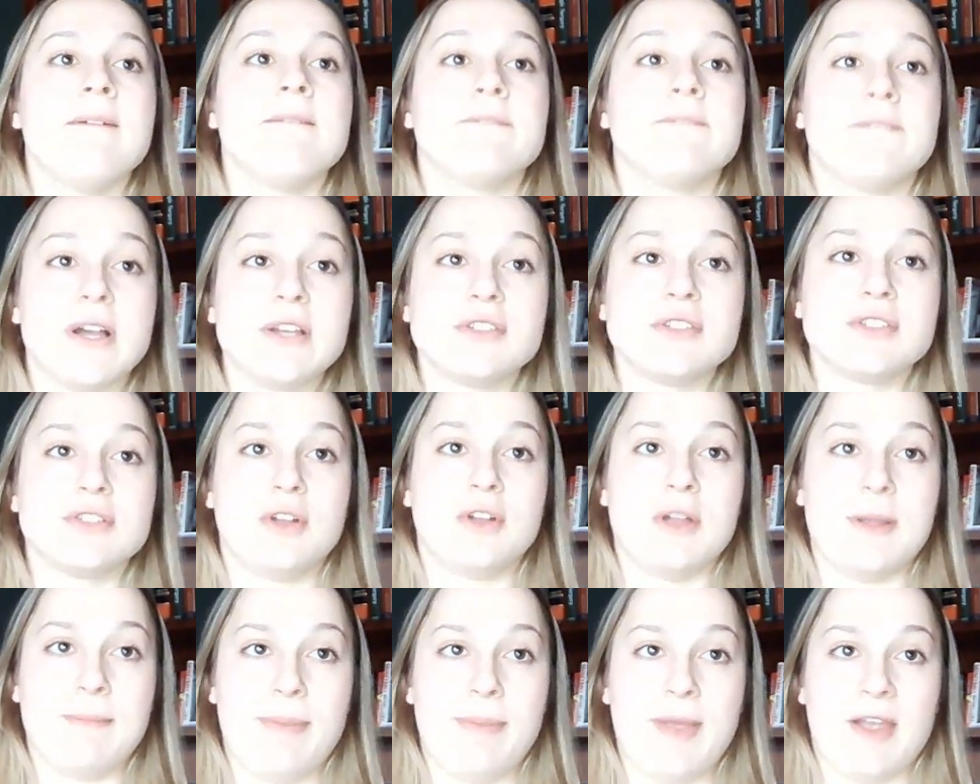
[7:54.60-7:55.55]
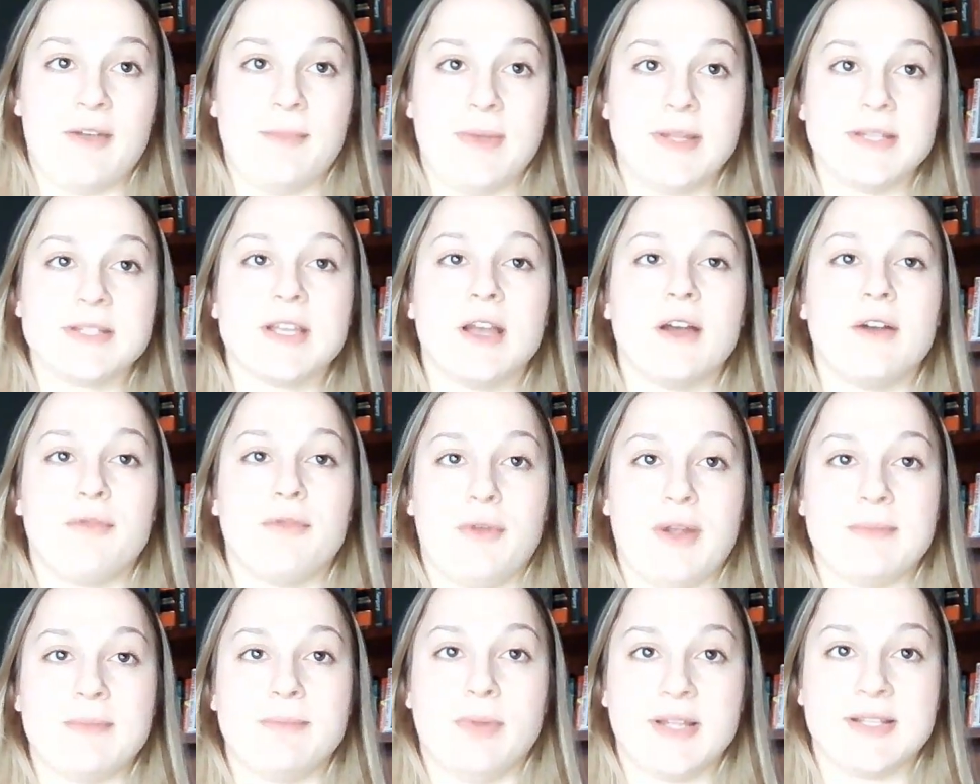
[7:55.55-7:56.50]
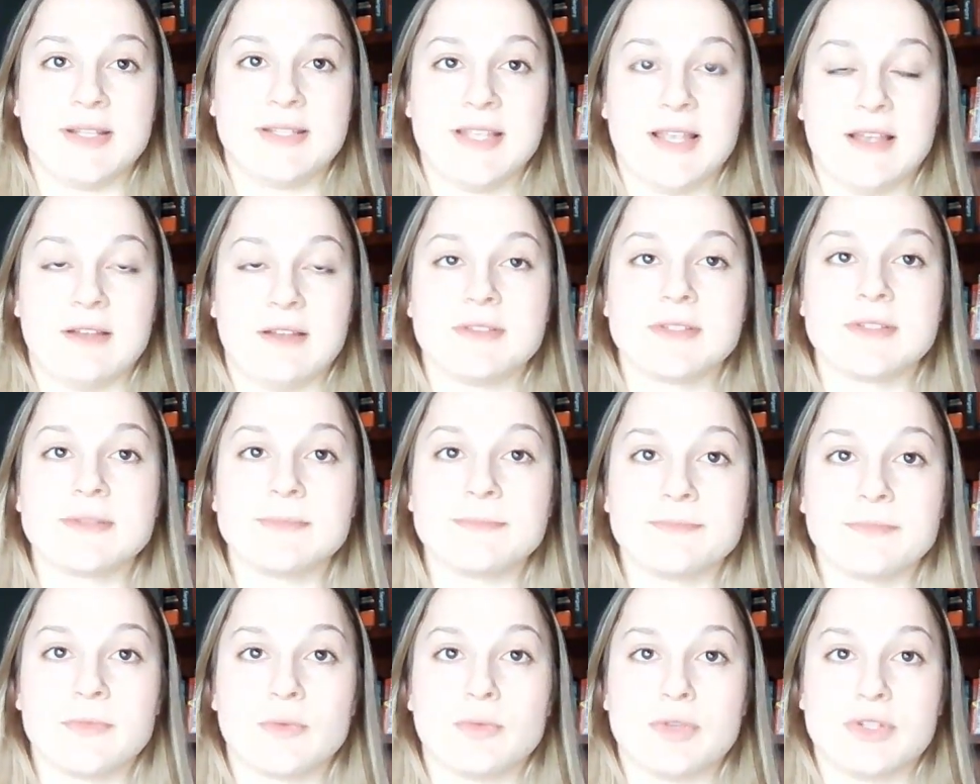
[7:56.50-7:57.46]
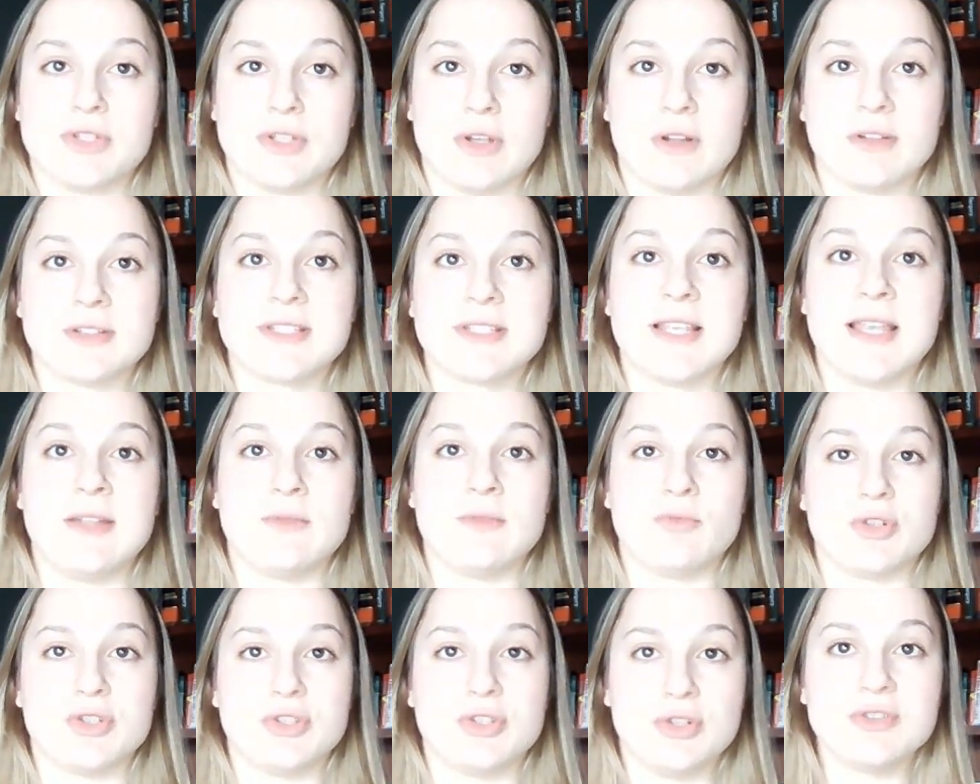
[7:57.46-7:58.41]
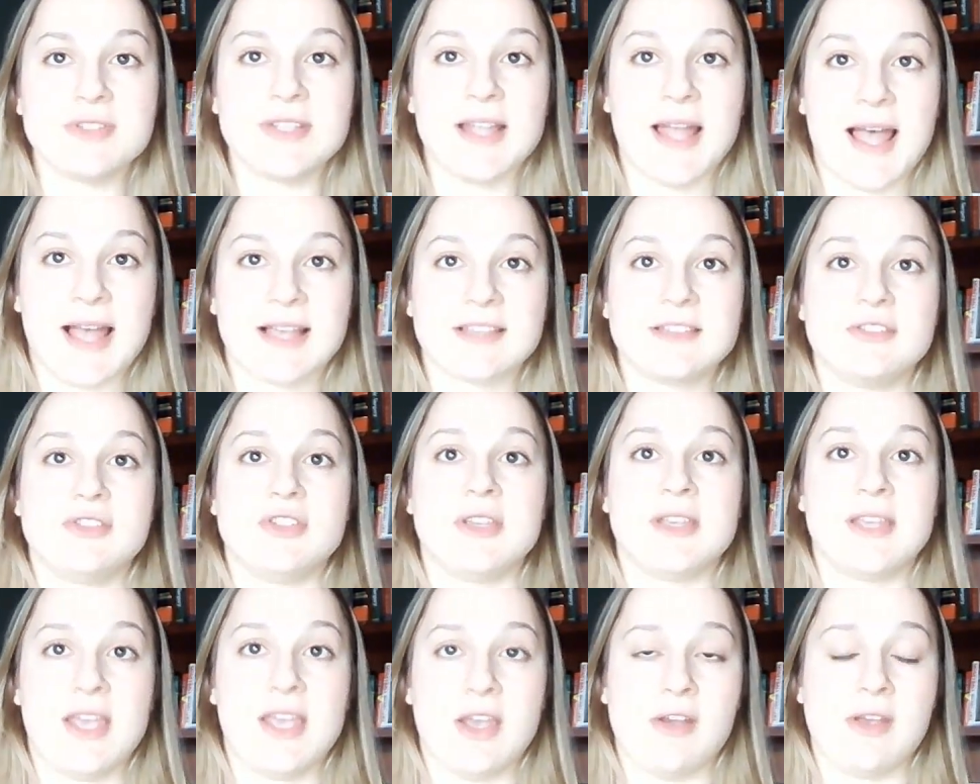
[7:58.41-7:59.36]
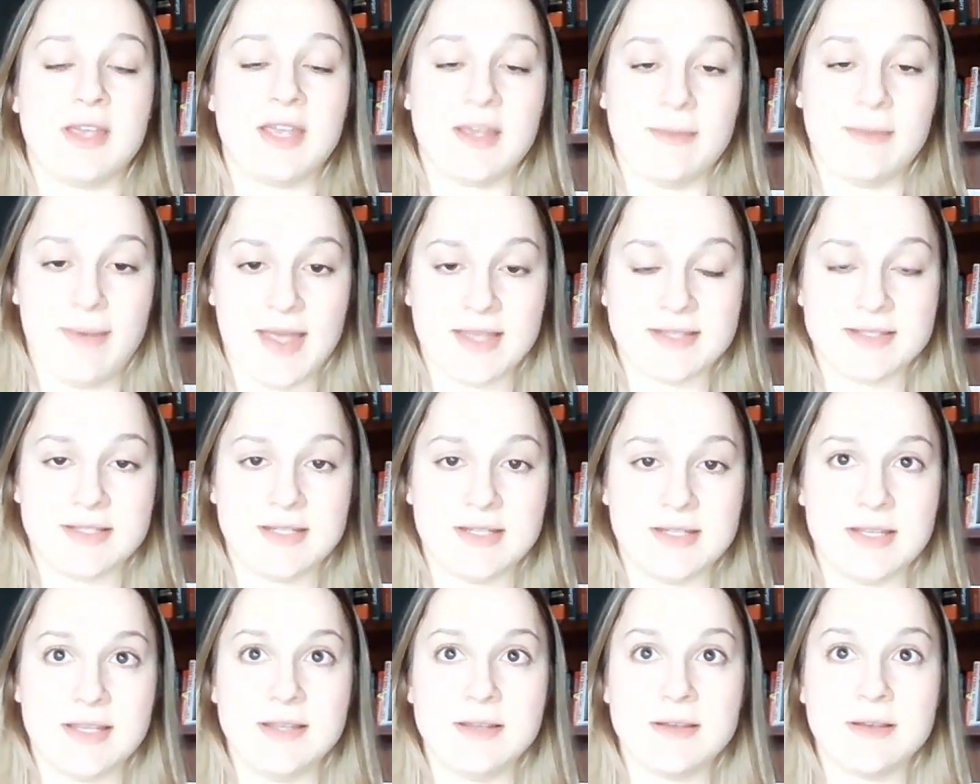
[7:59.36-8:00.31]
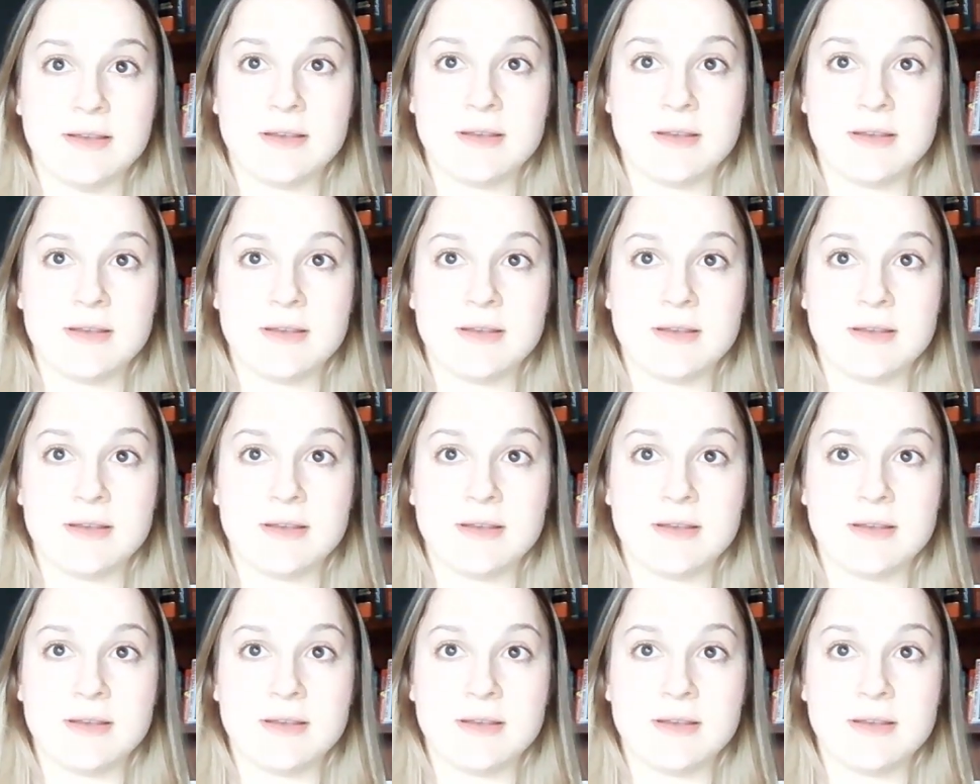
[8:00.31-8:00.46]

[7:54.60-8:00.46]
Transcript: Functional impairment of red blood cells results in reduced oxygen carrying capacity,